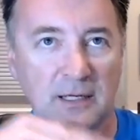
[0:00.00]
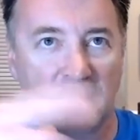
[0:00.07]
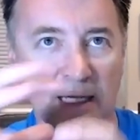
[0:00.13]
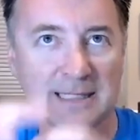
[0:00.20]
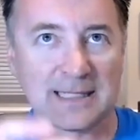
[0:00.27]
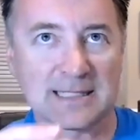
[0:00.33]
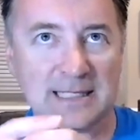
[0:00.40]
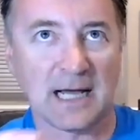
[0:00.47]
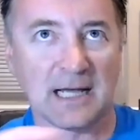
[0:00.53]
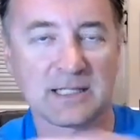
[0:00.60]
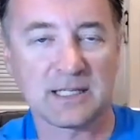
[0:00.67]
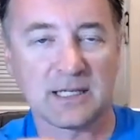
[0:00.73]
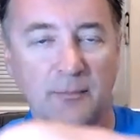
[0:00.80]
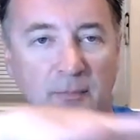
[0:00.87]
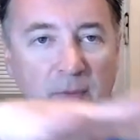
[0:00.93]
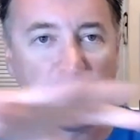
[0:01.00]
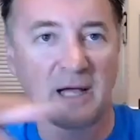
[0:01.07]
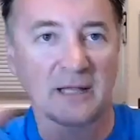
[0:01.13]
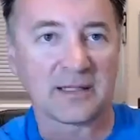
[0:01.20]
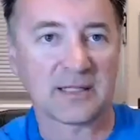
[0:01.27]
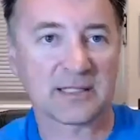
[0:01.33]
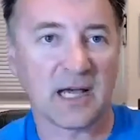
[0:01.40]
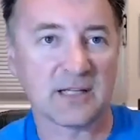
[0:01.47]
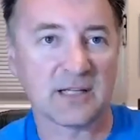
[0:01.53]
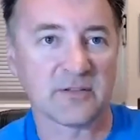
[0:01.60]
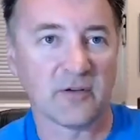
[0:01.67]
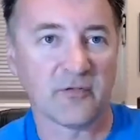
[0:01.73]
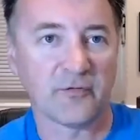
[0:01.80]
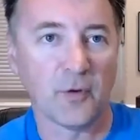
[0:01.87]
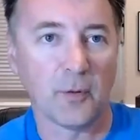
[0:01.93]
inside something about the size of
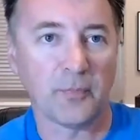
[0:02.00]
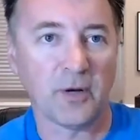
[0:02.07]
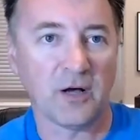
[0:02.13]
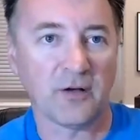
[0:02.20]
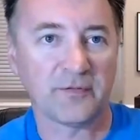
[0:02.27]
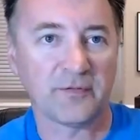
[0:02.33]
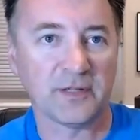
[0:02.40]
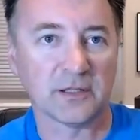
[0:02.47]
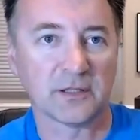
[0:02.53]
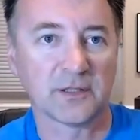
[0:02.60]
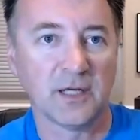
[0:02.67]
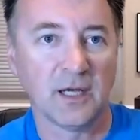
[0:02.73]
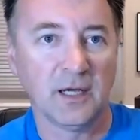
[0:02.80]
a football field.